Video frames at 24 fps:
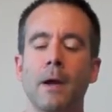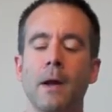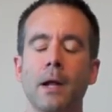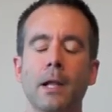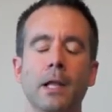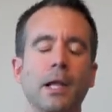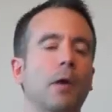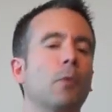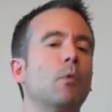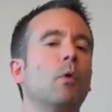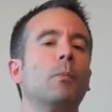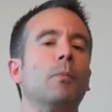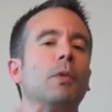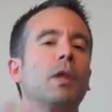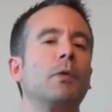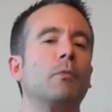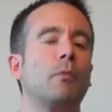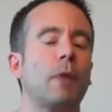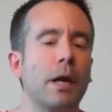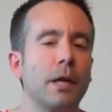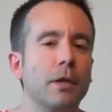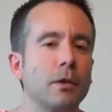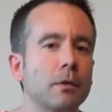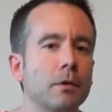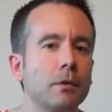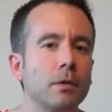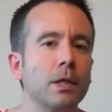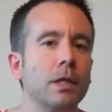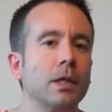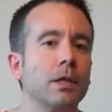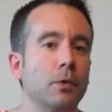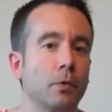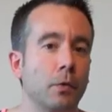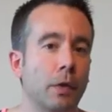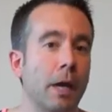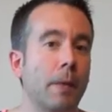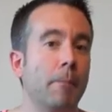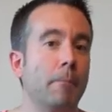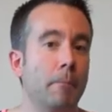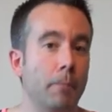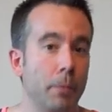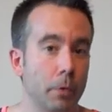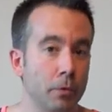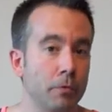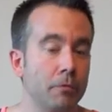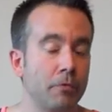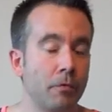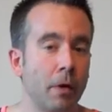Like, it won't play regularly, you can't
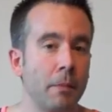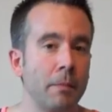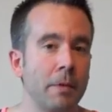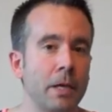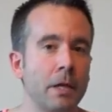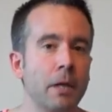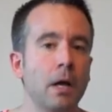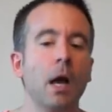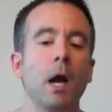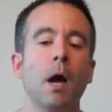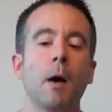boot from it,